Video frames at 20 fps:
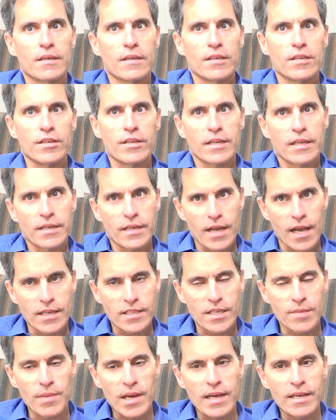you can
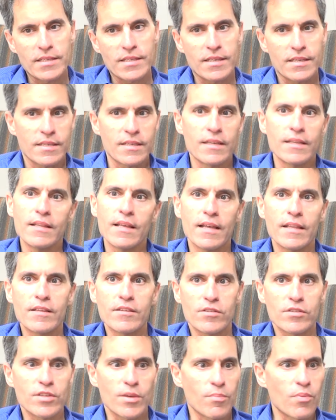customize us, and then
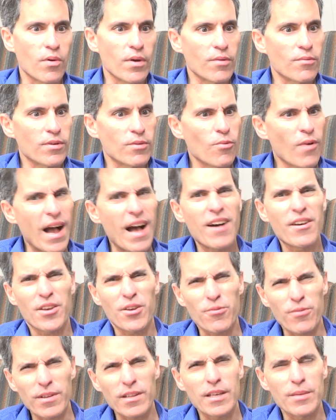there's a point where, wow,
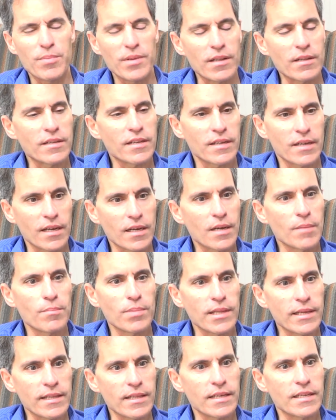you're really building a
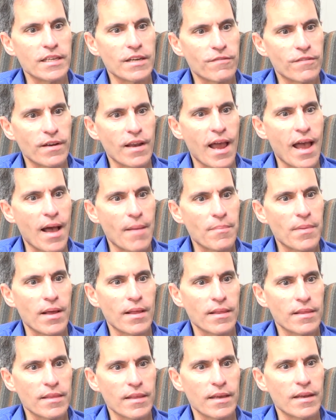completely different app
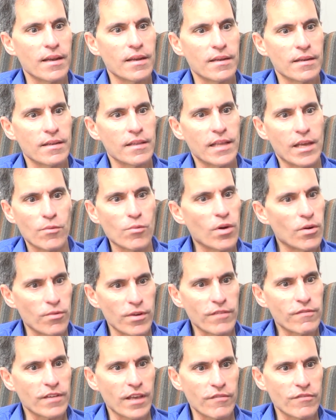than what
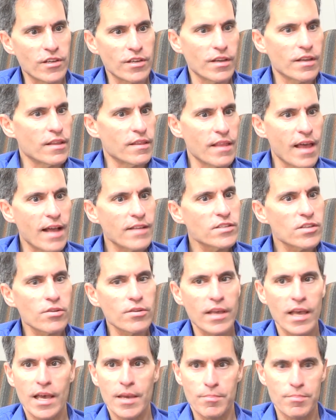we've given you, and that's
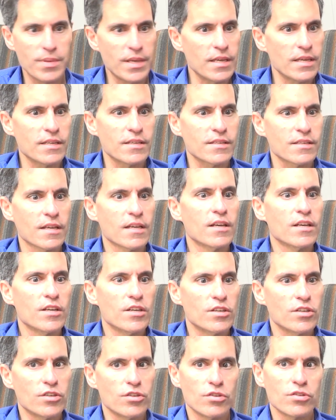okay. Peace.
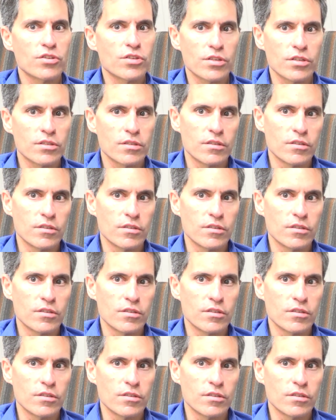You should